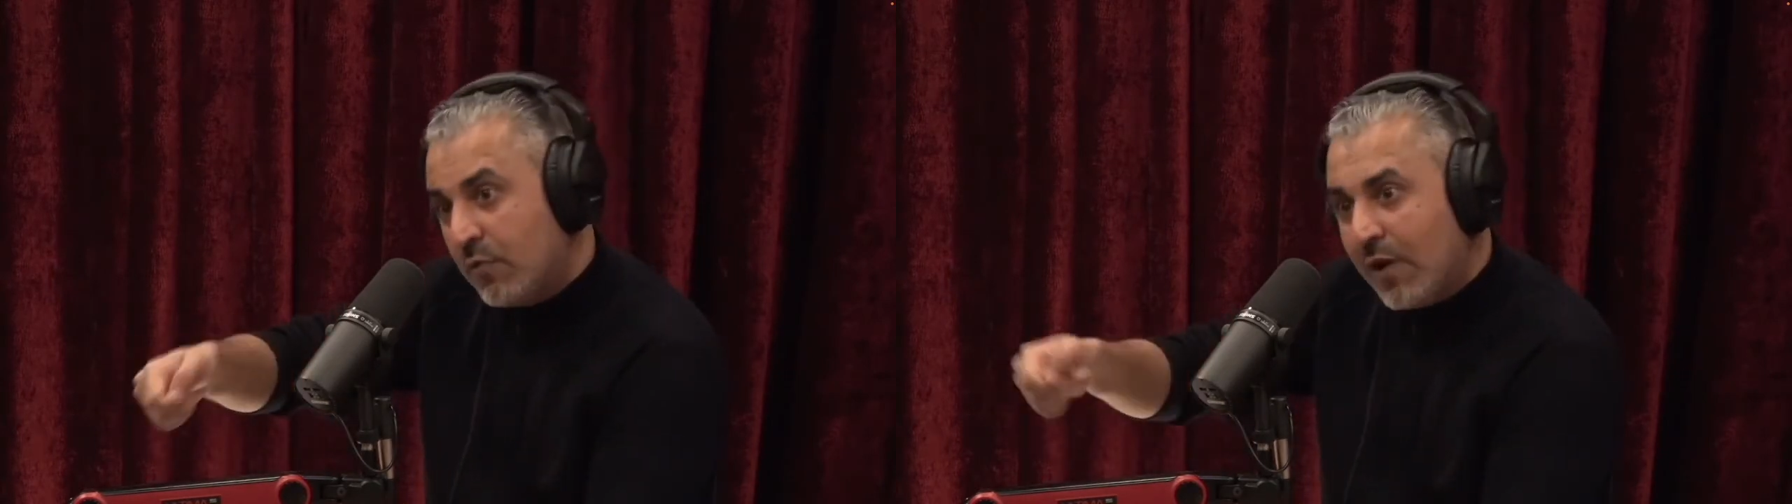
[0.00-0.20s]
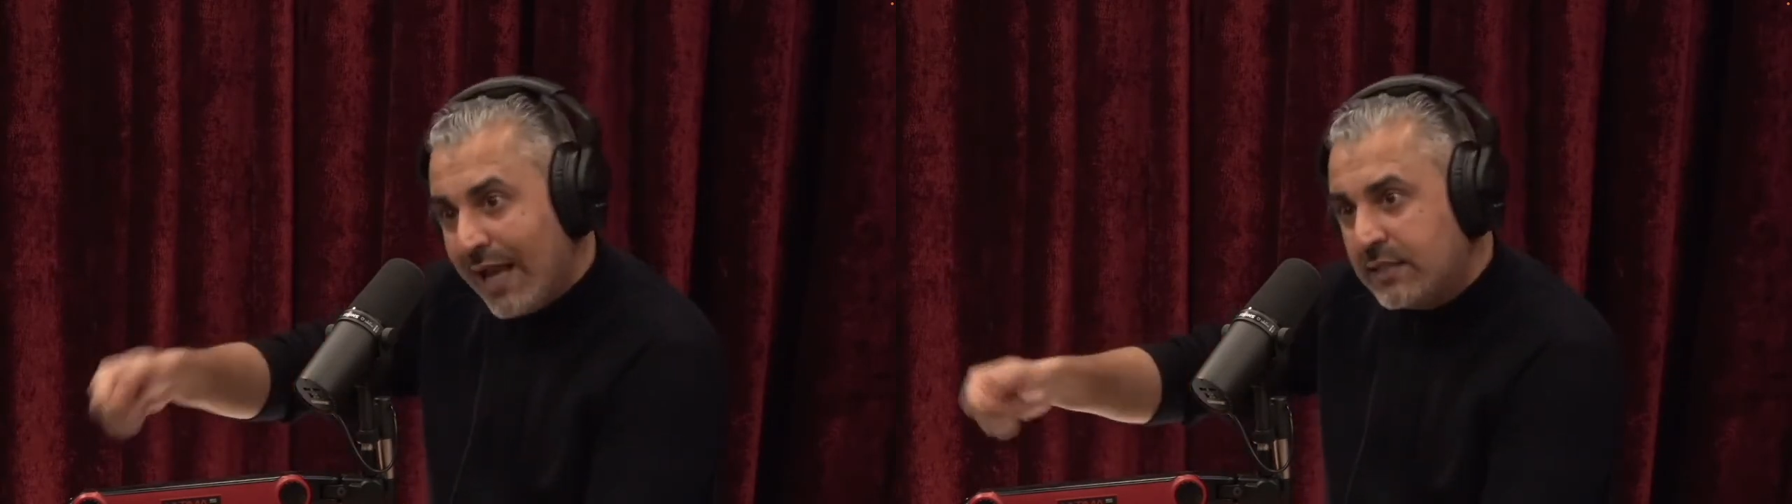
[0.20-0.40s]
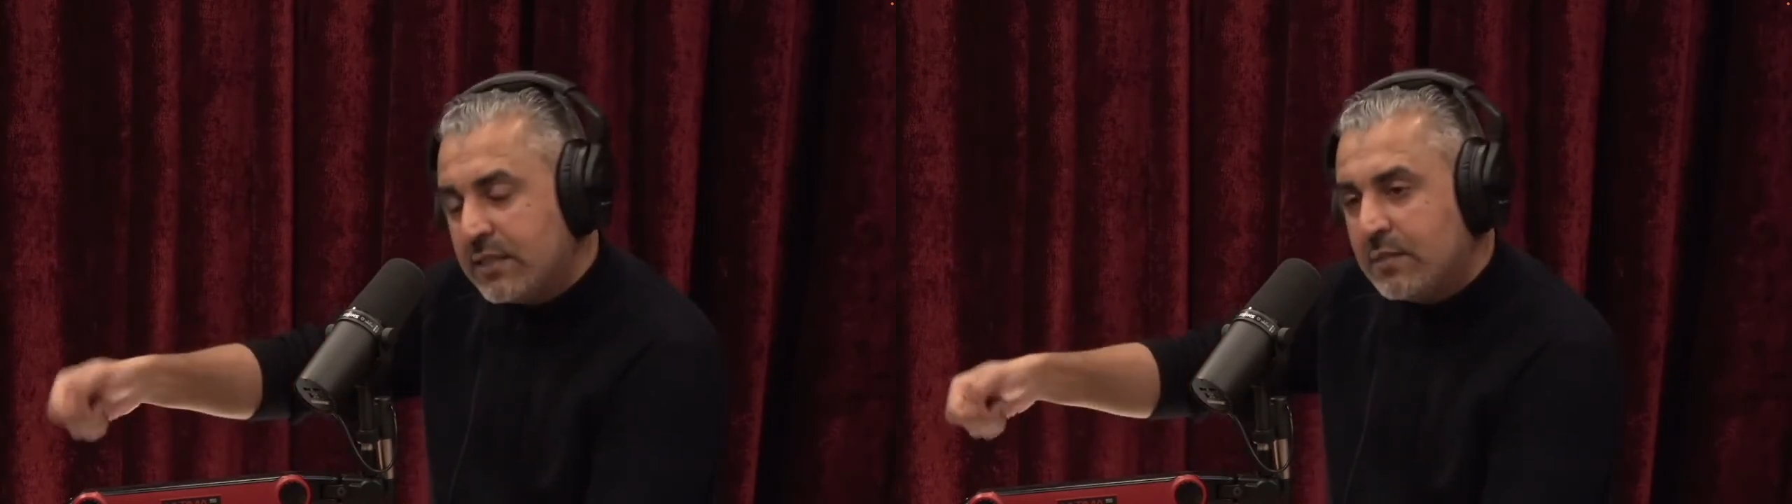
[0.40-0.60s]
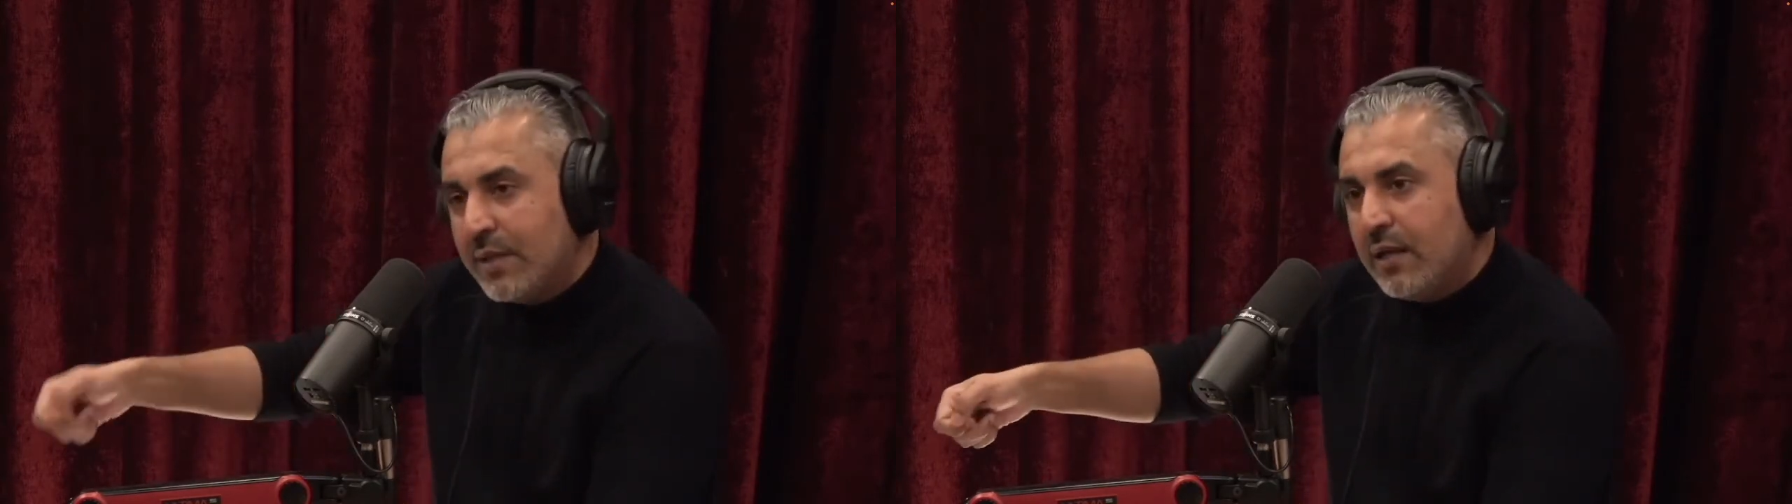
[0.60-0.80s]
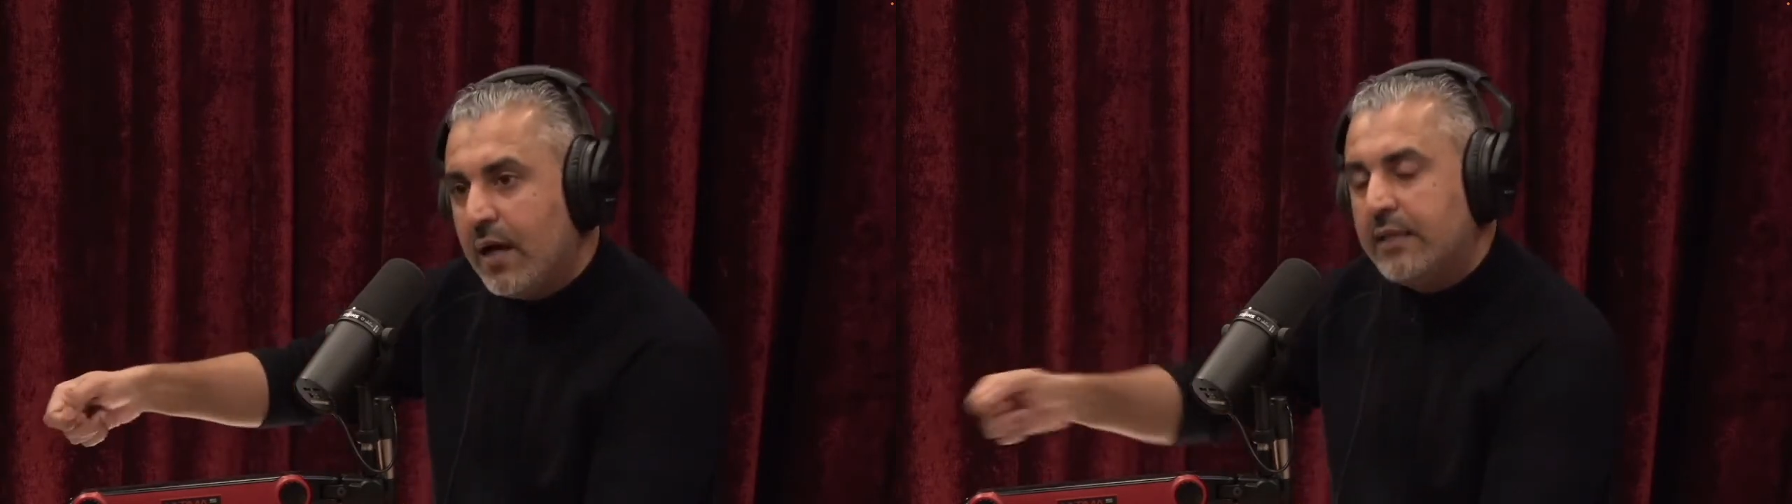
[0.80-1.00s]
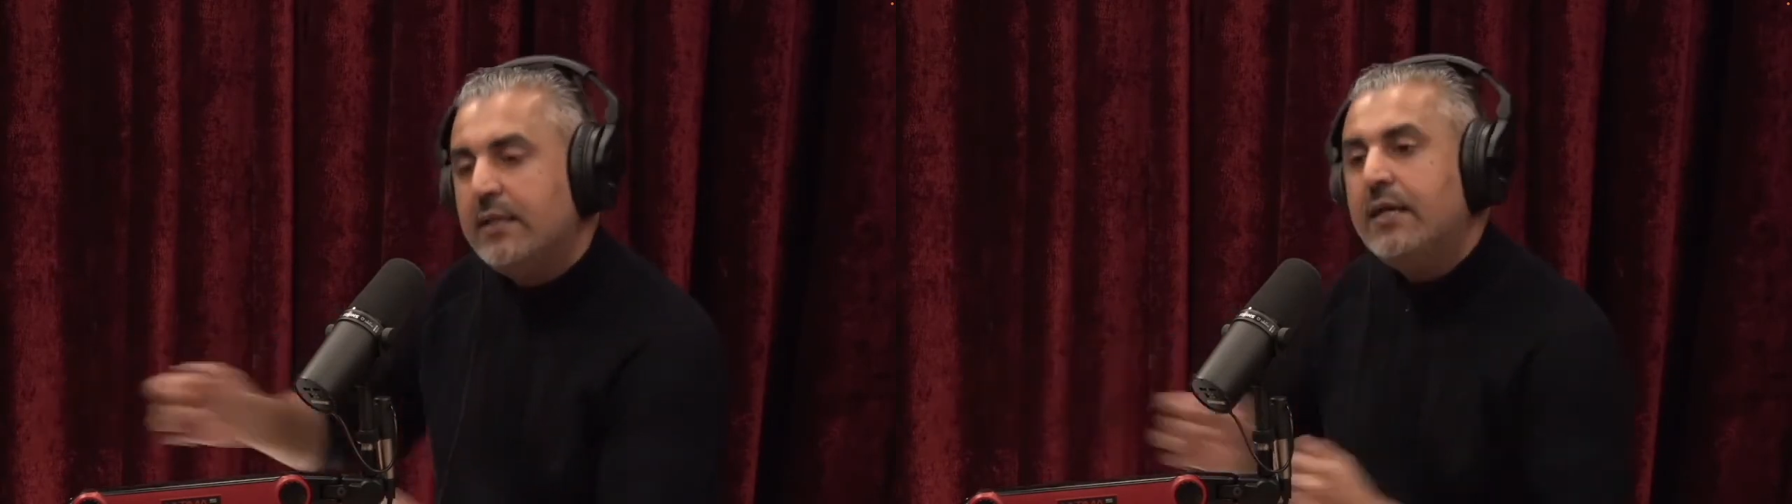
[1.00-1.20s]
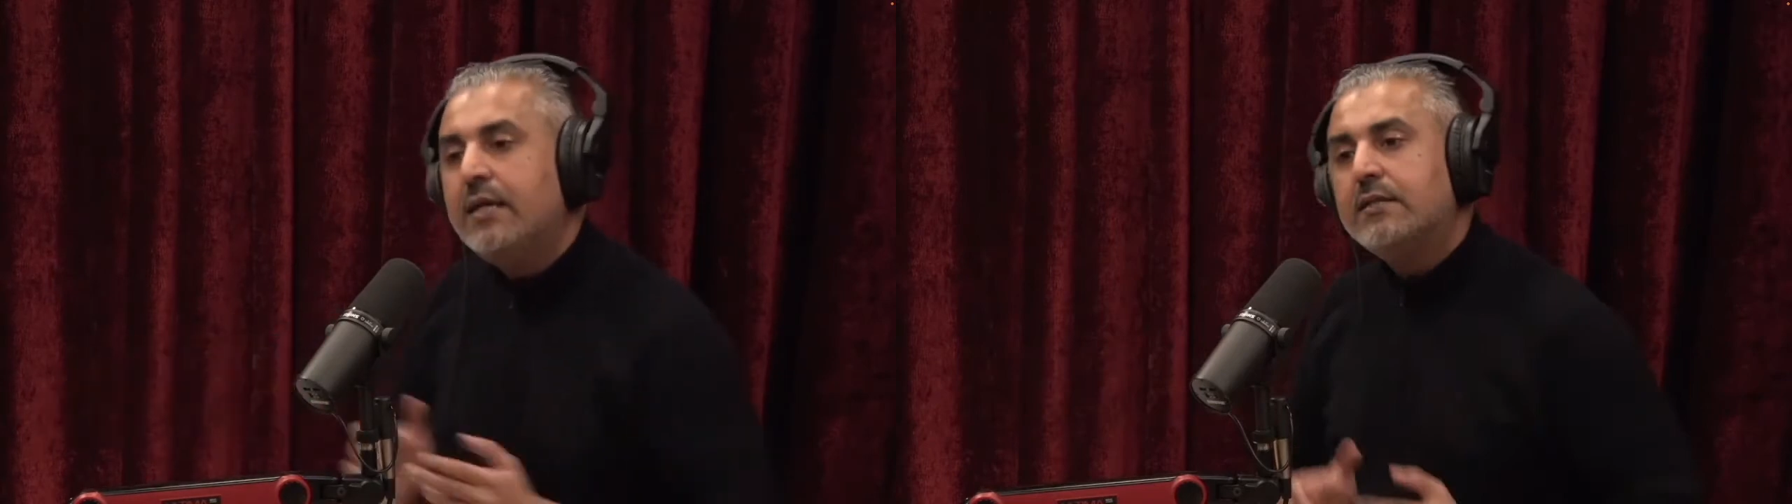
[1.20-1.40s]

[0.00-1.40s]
were related to bin Laden